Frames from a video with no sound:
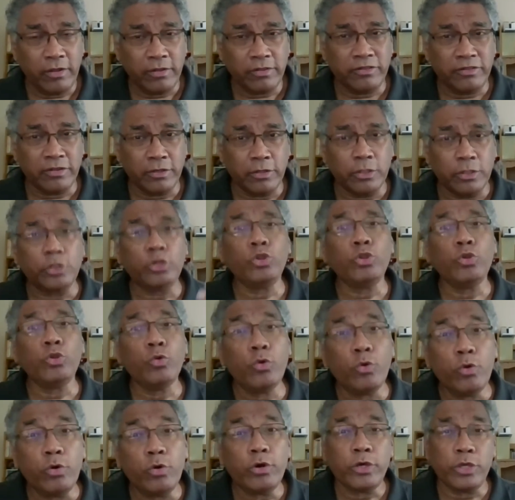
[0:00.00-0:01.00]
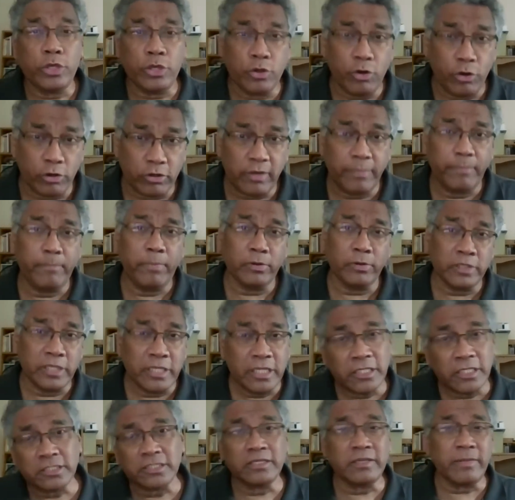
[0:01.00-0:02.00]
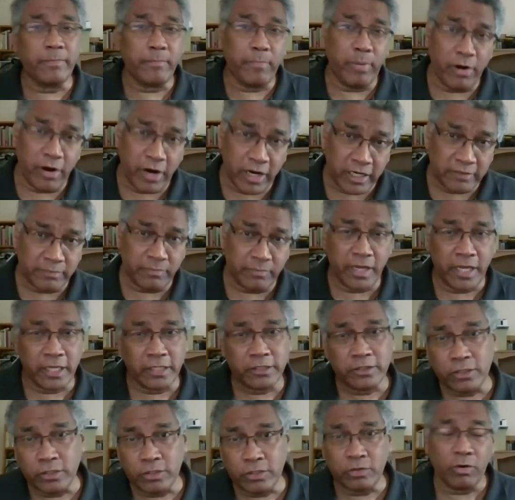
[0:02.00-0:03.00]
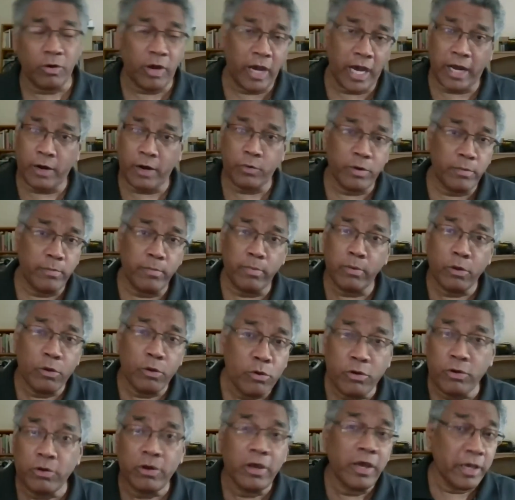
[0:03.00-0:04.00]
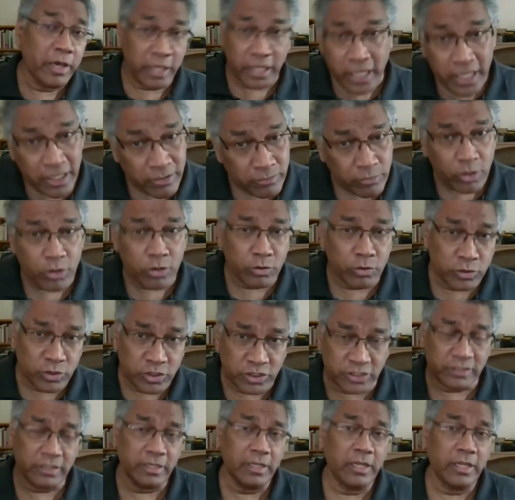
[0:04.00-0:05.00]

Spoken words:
the New York Police Department, our blue heroes,